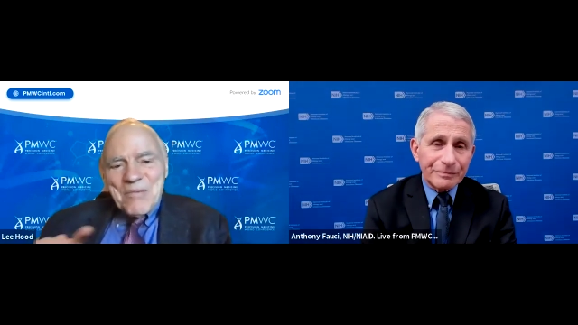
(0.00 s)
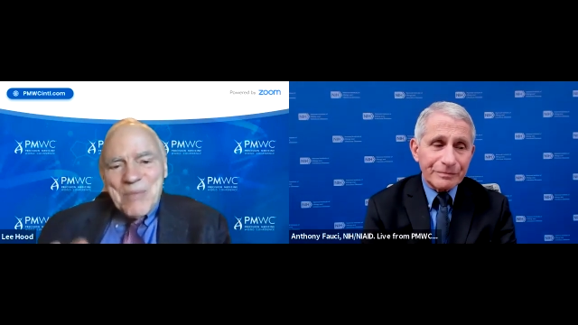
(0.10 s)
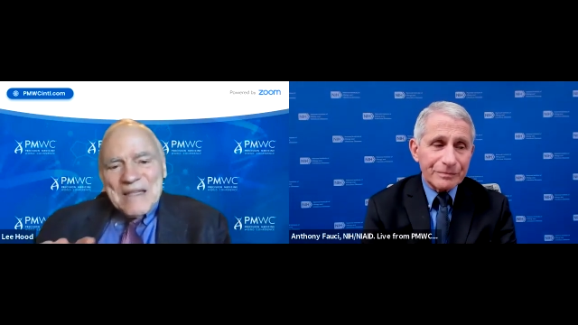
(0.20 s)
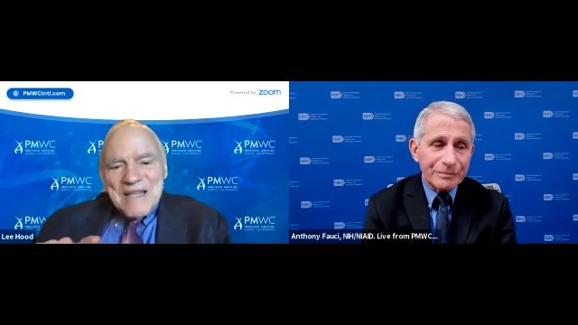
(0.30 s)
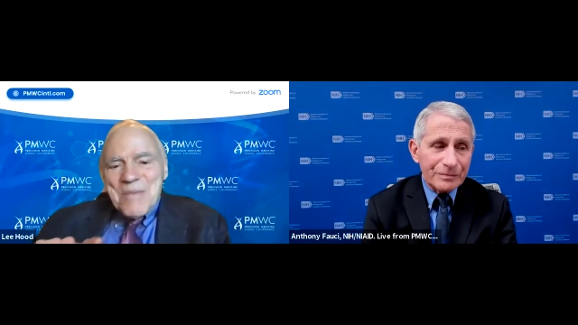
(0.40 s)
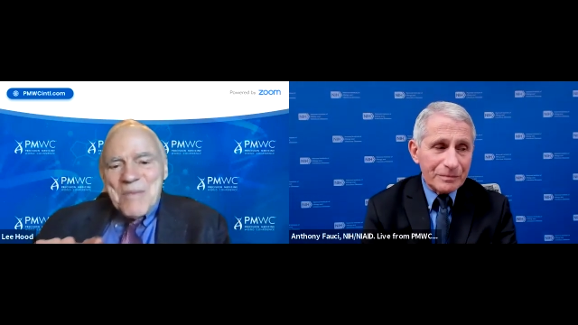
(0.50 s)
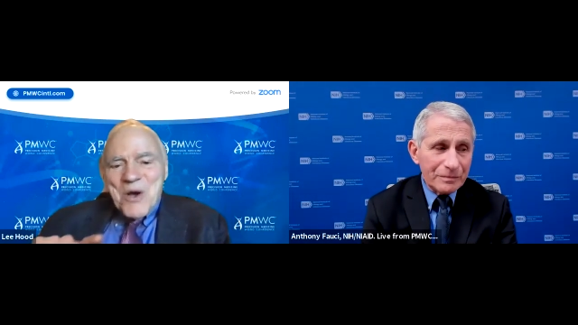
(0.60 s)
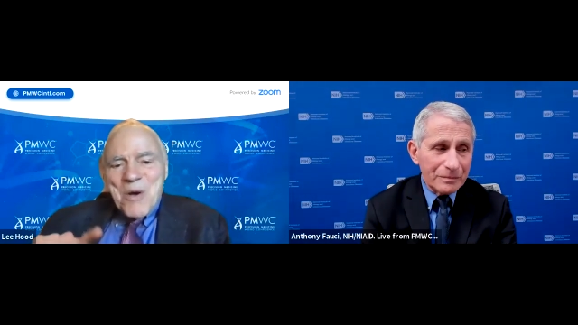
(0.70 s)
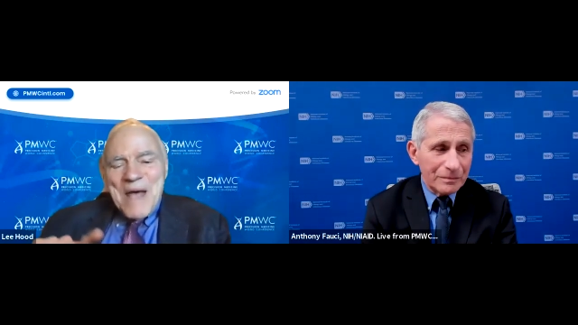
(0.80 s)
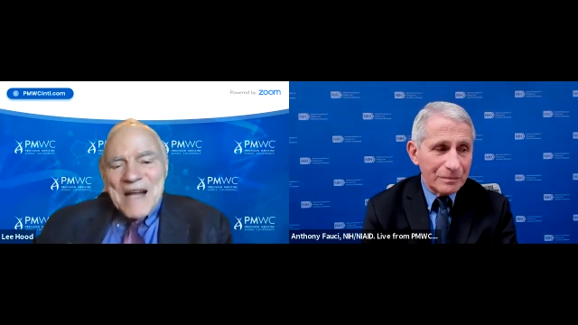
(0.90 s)
Speaker 1: but let me
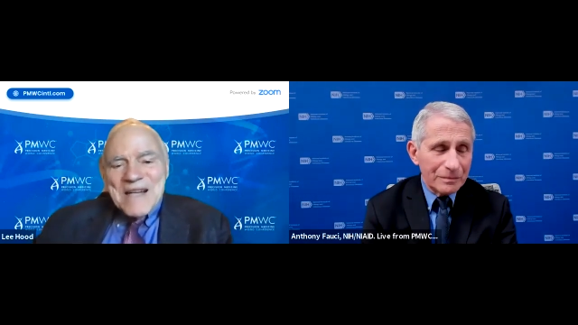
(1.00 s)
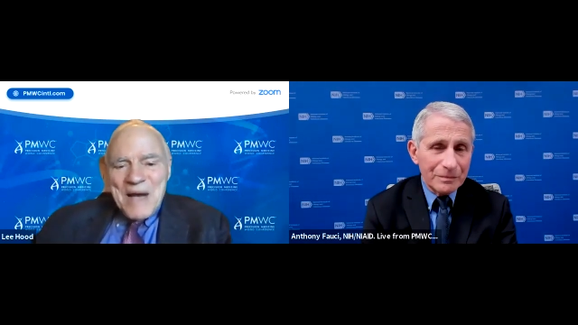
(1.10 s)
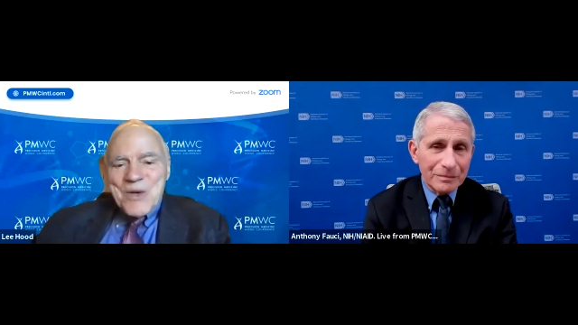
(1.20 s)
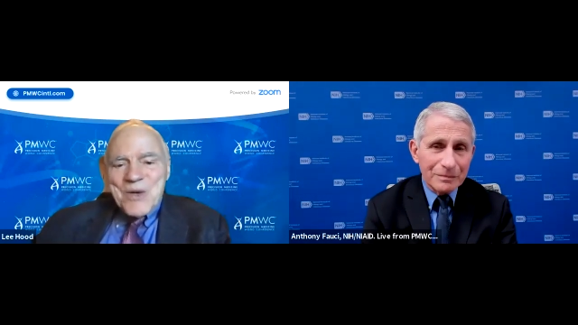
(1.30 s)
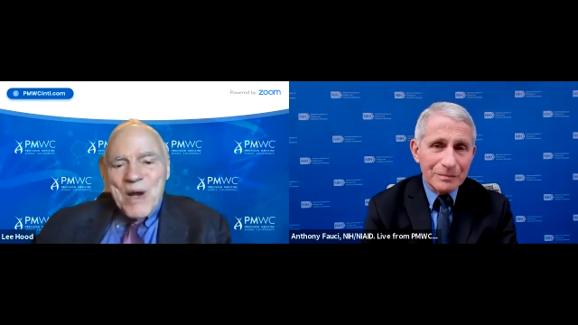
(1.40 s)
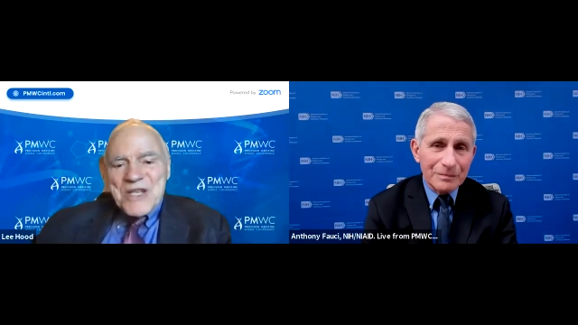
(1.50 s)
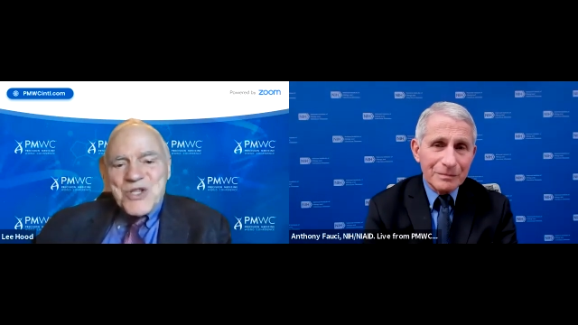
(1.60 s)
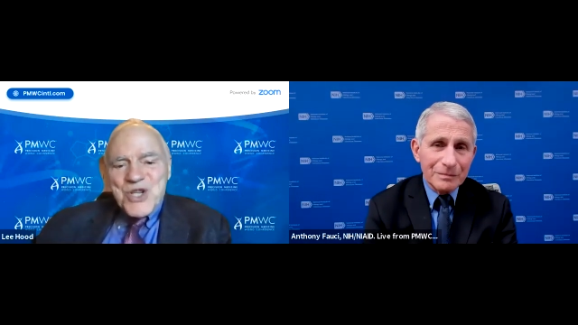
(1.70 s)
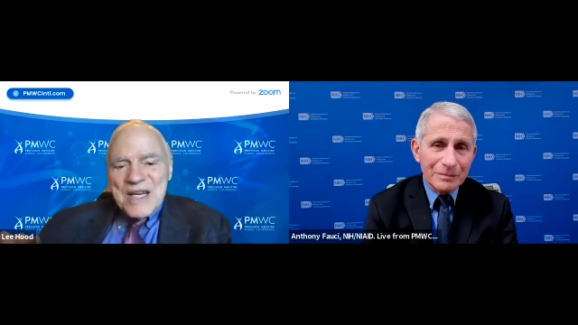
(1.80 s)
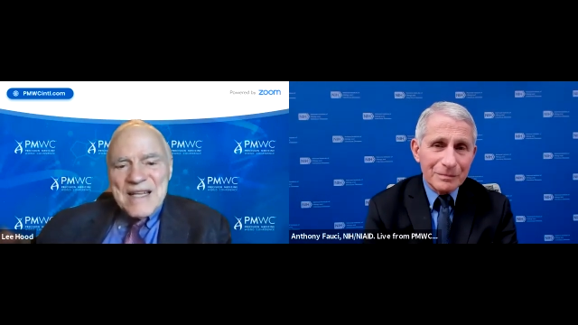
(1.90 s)
go back to my
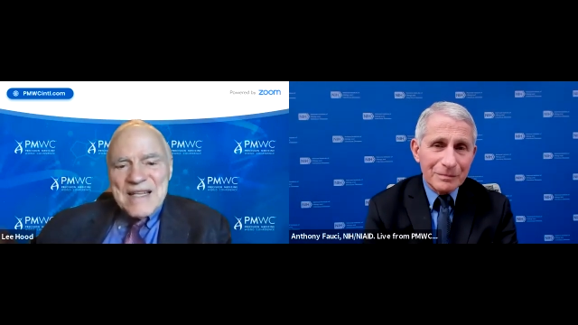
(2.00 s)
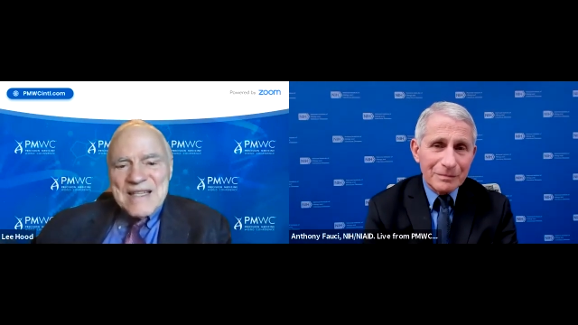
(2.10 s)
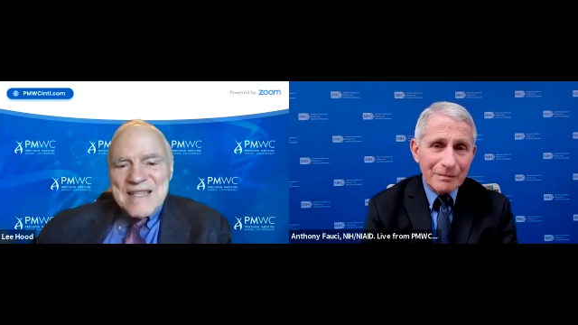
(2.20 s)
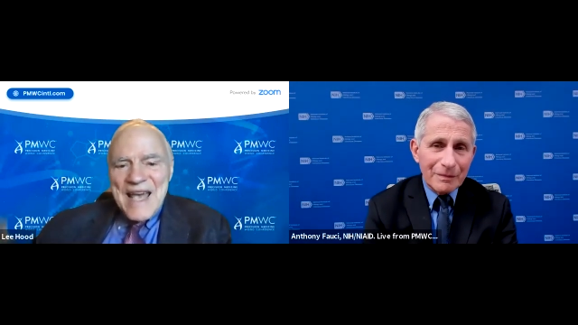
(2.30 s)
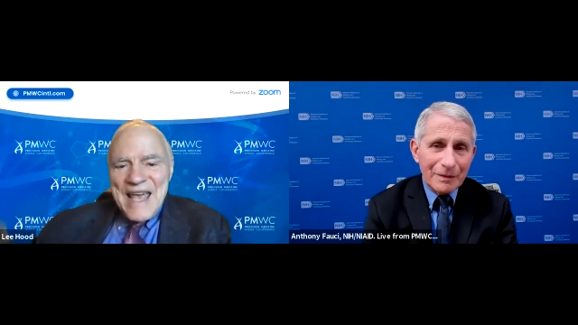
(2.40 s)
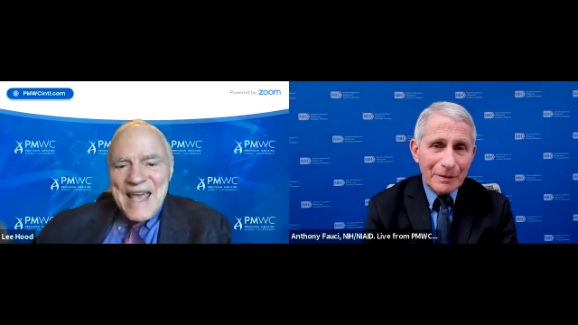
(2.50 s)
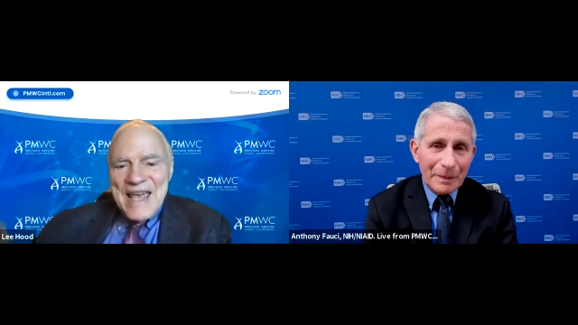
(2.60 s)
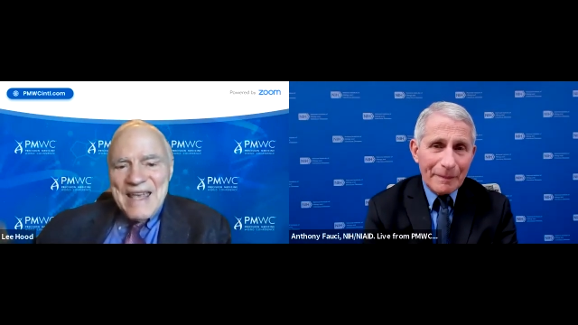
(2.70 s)
question and say